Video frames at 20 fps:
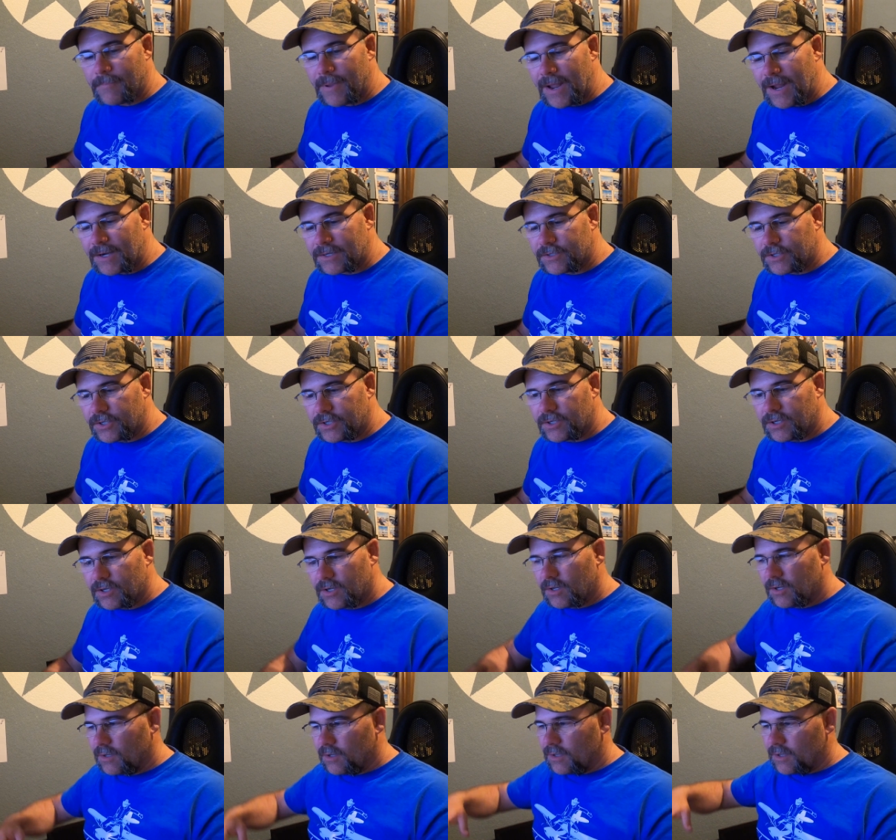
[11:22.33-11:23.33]
compactor,
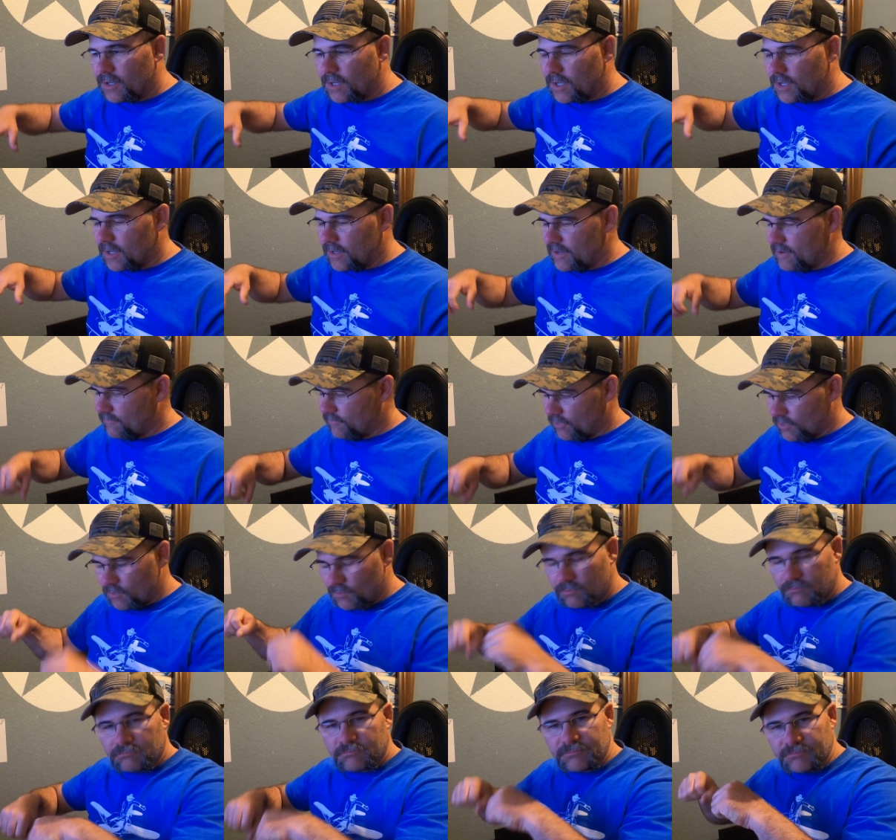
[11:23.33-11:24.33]
even
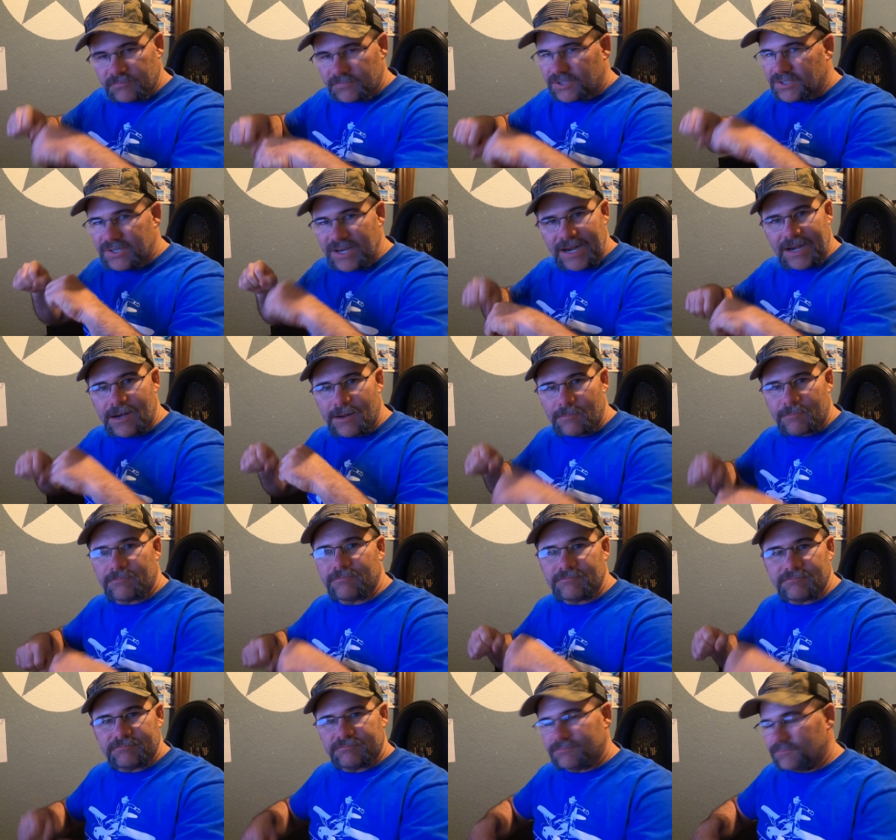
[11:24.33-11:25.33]
the
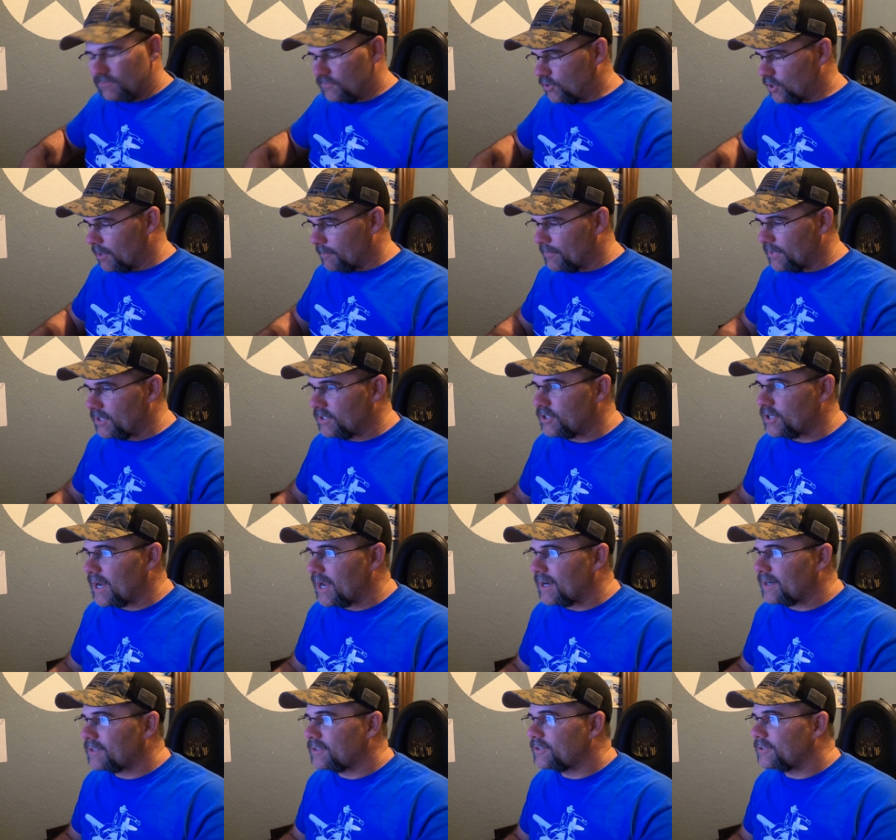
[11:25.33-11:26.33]
stand-up jumping
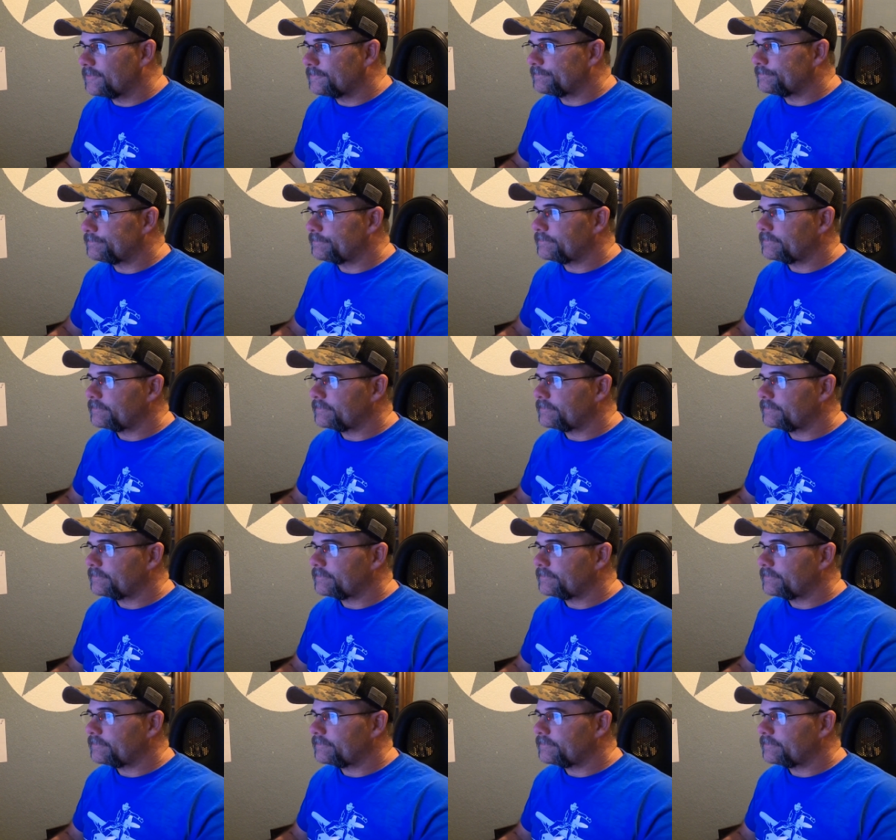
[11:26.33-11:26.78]
jacks,